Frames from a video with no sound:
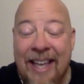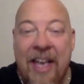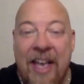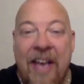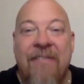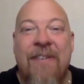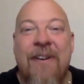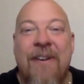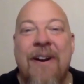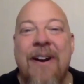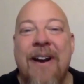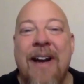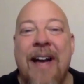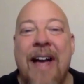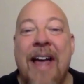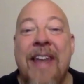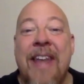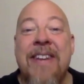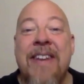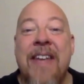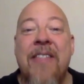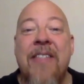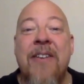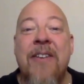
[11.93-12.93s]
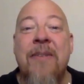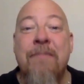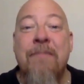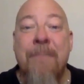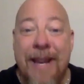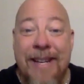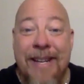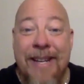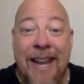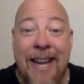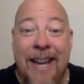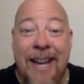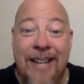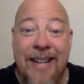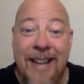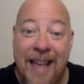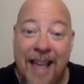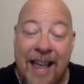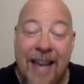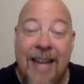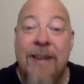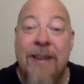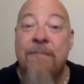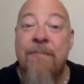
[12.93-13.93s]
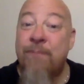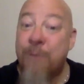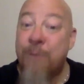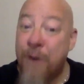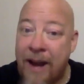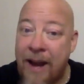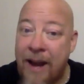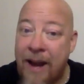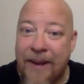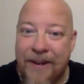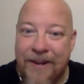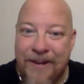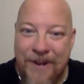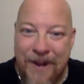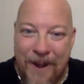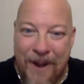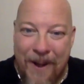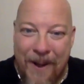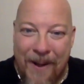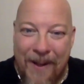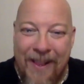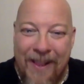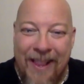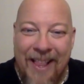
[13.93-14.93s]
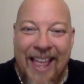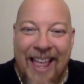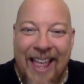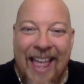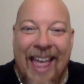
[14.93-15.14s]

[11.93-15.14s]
for another Monday night product call.